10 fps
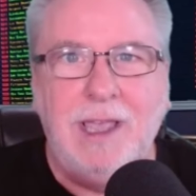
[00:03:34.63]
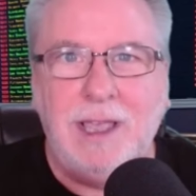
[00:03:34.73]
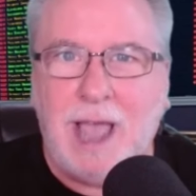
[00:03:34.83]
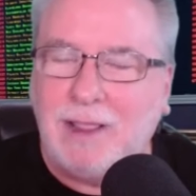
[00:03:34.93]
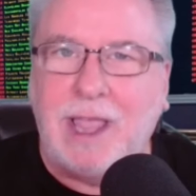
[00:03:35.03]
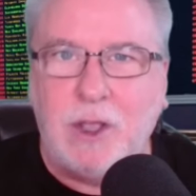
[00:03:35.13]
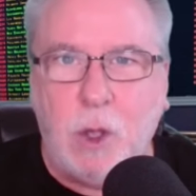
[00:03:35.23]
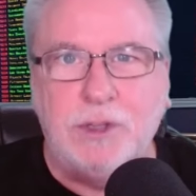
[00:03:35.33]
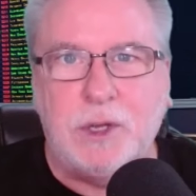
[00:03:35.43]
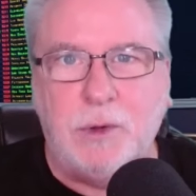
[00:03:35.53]
I like
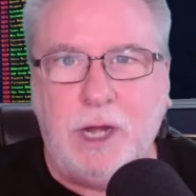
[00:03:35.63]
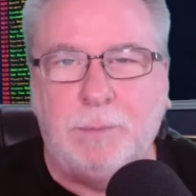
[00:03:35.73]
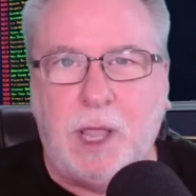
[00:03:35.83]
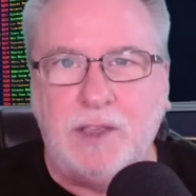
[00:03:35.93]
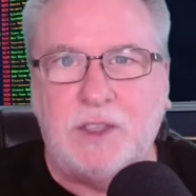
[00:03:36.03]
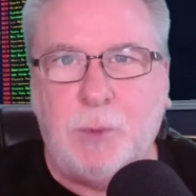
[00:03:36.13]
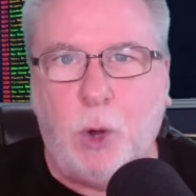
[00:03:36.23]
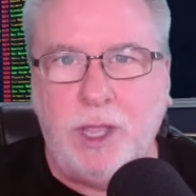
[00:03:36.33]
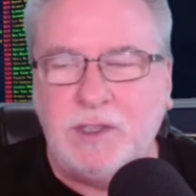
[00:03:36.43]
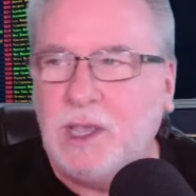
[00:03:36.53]
Coastal here plus the
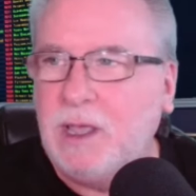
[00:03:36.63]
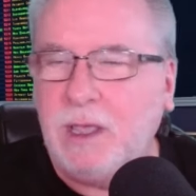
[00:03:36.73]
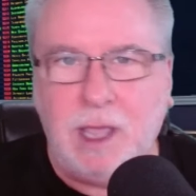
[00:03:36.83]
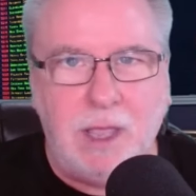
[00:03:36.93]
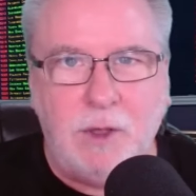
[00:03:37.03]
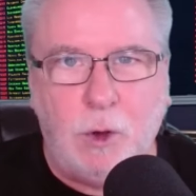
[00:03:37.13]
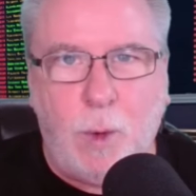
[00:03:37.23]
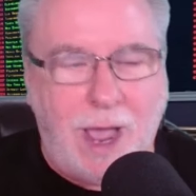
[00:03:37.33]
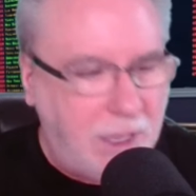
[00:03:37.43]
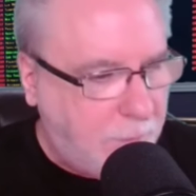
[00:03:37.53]
points in the
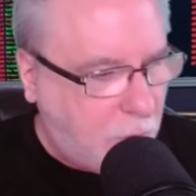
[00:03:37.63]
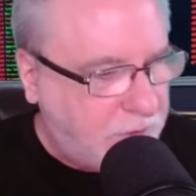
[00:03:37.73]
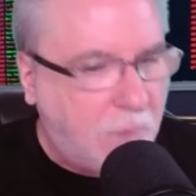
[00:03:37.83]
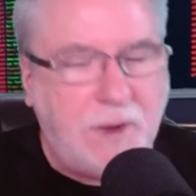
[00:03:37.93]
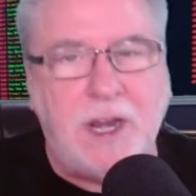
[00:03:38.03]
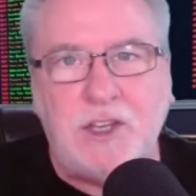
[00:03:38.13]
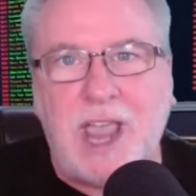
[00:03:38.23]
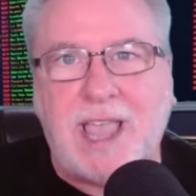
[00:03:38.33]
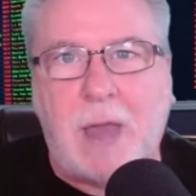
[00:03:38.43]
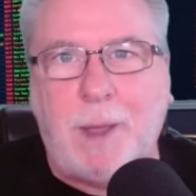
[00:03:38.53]
Hawaii Bowl. Don't forget to check
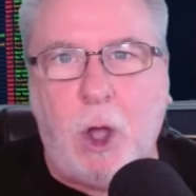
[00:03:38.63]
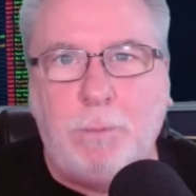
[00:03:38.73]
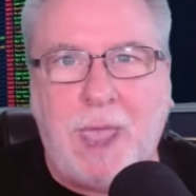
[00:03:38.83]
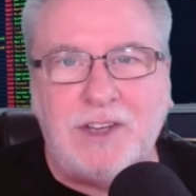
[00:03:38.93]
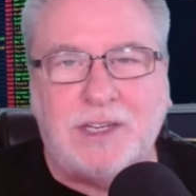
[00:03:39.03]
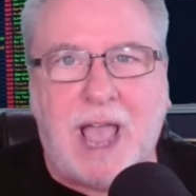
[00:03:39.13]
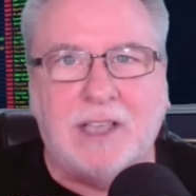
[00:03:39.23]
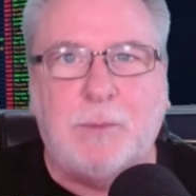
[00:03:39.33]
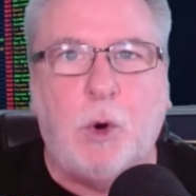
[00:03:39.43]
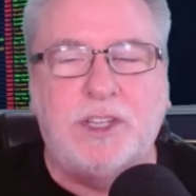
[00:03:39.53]
out my homepage at
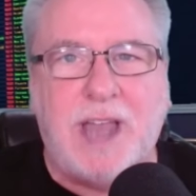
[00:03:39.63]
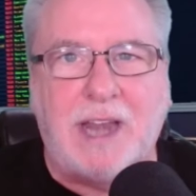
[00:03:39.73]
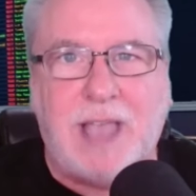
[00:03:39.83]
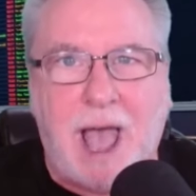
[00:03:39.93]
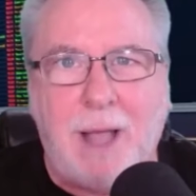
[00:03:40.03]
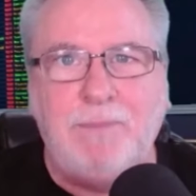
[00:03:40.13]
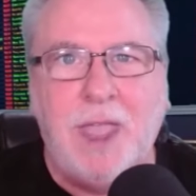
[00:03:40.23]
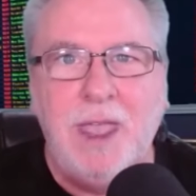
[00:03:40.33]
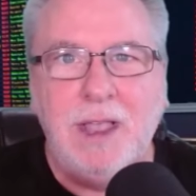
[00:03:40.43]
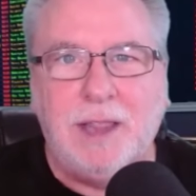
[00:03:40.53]
DocSports.com,
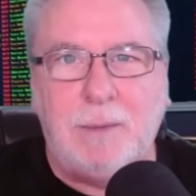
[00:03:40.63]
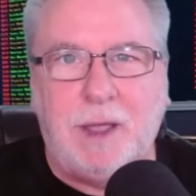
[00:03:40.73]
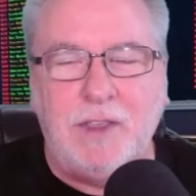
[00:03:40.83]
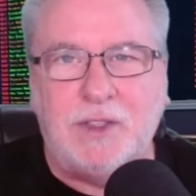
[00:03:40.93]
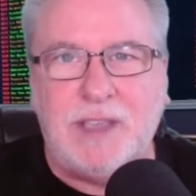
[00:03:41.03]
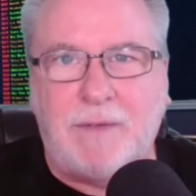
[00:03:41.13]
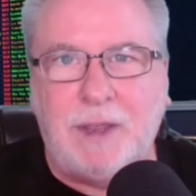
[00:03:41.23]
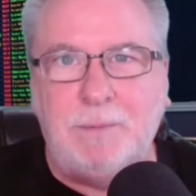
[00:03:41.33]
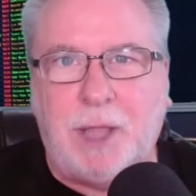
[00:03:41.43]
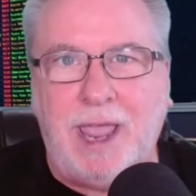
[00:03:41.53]
led by the
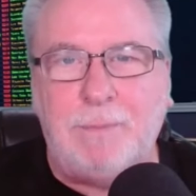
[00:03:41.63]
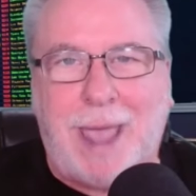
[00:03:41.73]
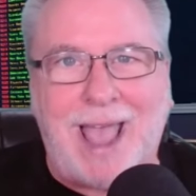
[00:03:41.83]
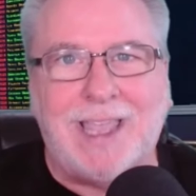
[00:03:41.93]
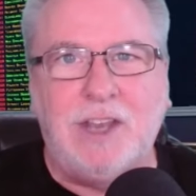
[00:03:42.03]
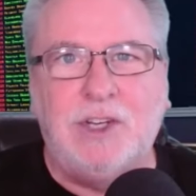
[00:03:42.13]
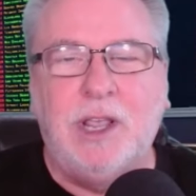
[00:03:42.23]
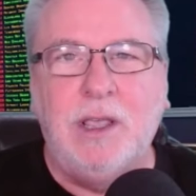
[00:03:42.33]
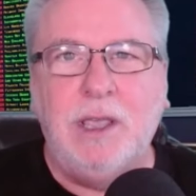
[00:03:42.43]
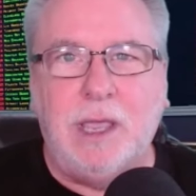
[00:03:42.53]
seven-play package
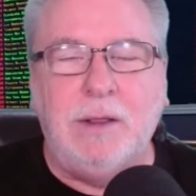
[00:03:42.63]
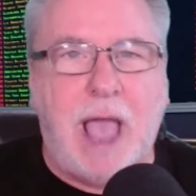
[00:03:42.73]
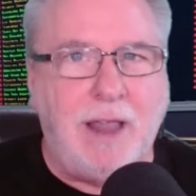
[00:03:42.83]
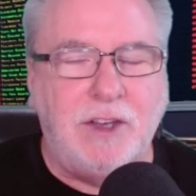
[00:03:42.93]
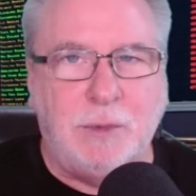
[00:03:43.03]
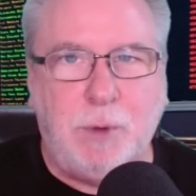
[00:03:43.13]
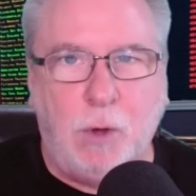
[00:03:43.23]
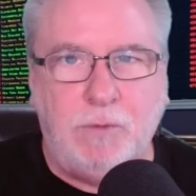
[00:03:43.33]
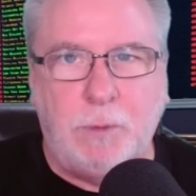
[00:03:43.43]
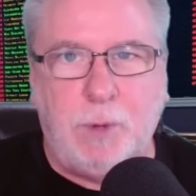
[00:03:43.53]
in college and pro
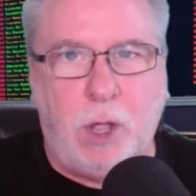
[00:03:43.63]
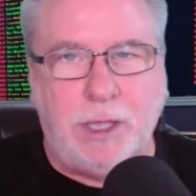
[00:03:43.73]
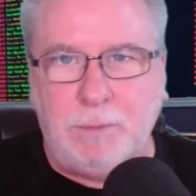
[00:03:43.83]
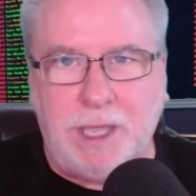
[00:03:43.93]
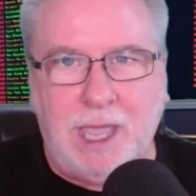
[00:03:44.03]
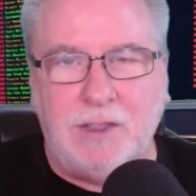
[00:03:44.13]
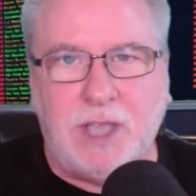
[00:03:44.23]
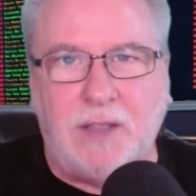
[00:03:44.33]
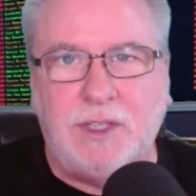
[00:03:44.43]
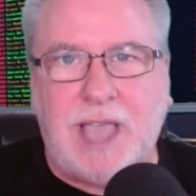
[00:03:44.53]
football. It begins
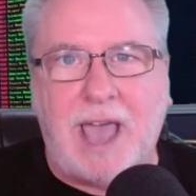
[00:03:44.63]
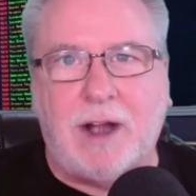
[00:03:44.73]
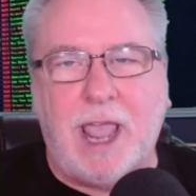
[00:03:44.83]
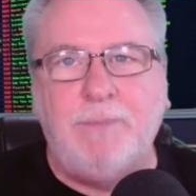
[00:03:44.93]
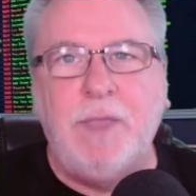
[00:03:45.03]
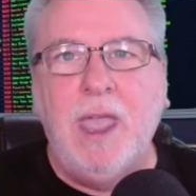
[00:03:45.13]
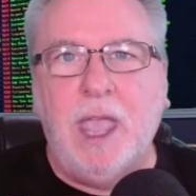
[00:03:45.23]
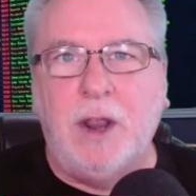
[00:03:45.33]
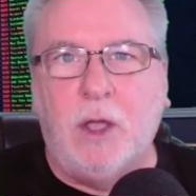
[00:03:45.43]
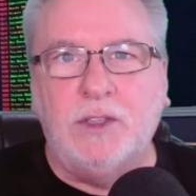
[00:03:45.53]
on Saturday,
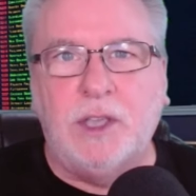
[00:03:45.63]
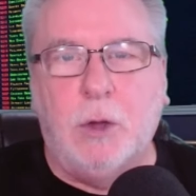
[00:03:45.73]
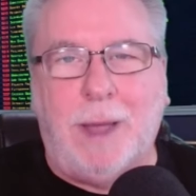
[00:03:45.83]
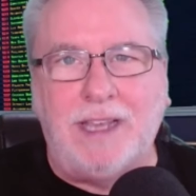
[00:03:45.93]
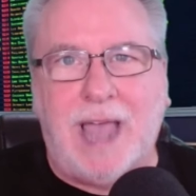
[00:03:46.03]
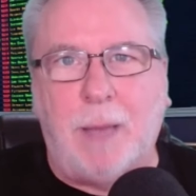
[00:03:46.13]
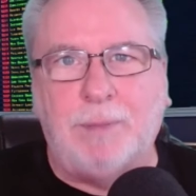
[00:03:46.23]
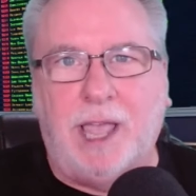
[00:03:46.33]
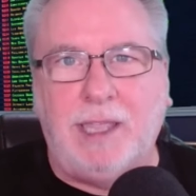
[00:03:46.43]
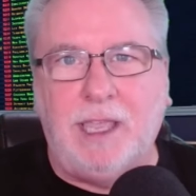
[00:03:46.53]
and also my top
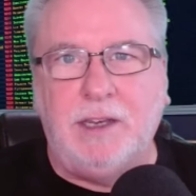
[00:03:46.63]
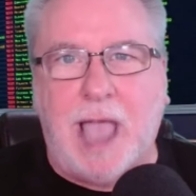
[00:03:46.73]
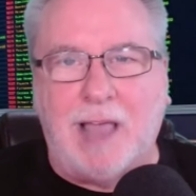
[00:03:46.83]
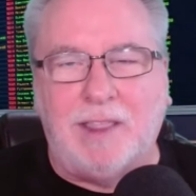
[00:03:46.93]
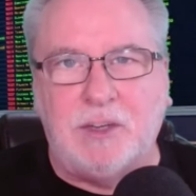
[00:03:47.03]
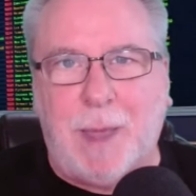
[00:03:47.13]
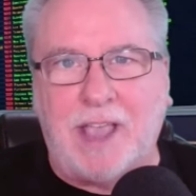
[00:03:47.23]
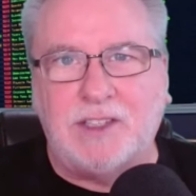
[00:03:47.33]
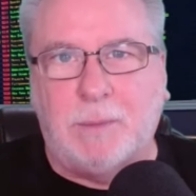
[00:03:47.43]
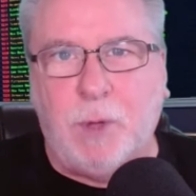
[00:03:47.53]
play in college
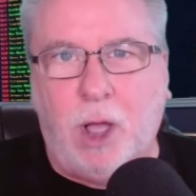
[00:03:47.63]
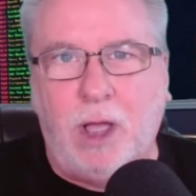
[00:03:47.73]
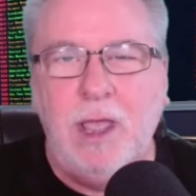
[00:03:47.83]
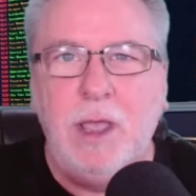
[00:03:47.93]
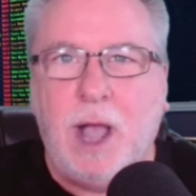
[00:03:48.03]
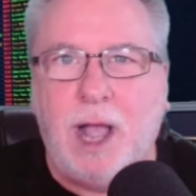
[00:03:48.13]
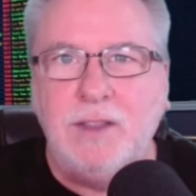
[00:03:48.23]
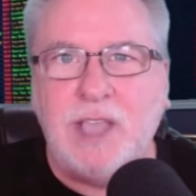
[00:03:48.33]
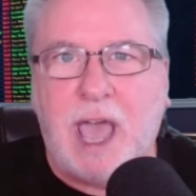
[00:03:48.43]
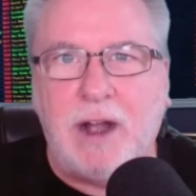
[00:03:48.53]
basketball on
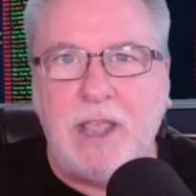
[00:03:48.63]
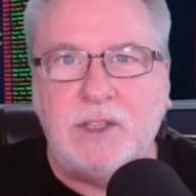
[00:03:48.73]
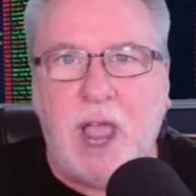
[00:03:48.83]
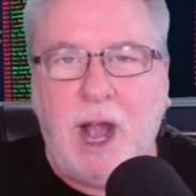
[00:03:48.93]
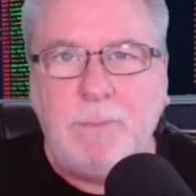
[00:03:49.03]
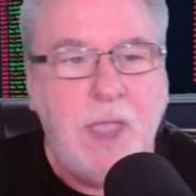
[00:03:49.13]
Saturday's card.